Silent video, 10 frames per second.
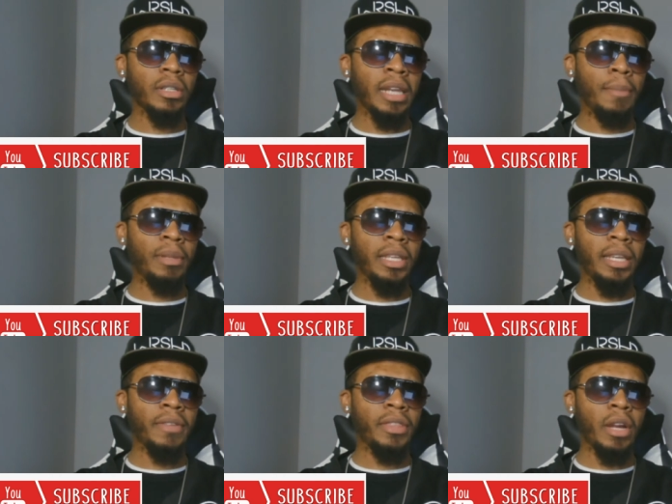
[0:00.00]
and I
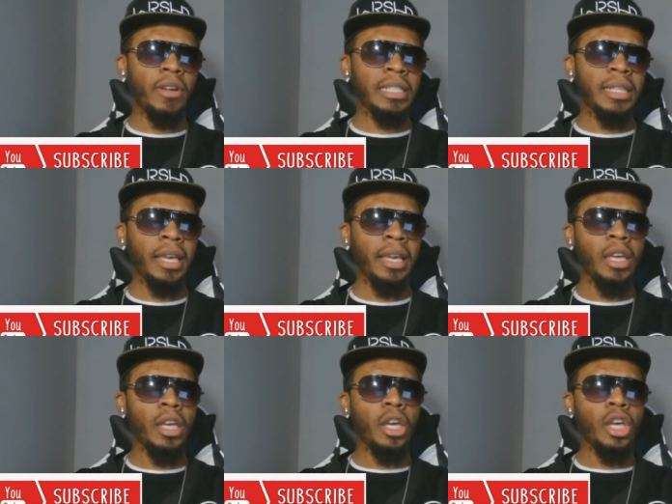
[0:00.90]
believe that there is a
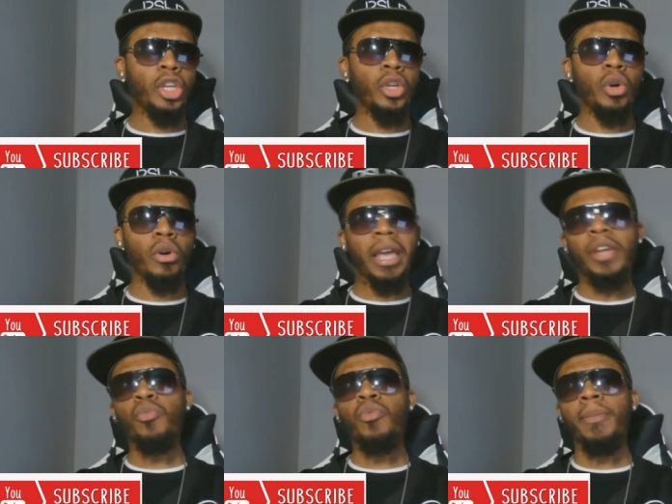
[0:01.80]
cure, a
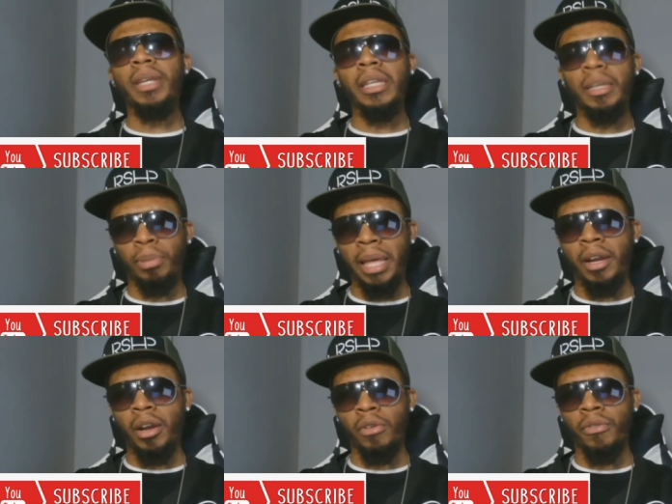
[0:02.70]
remedy in
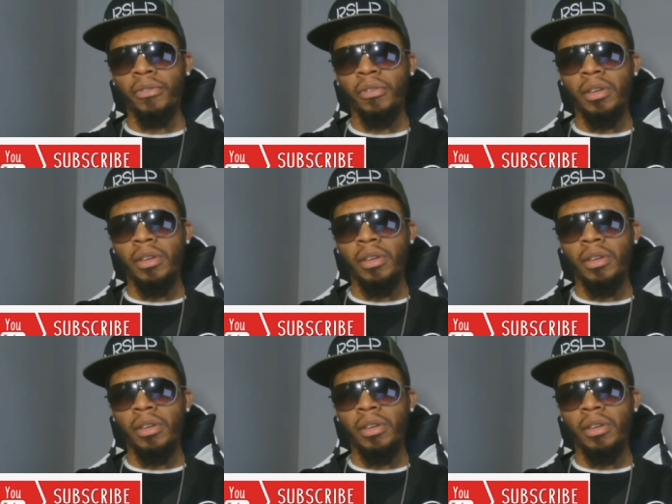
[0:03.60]
planet Earth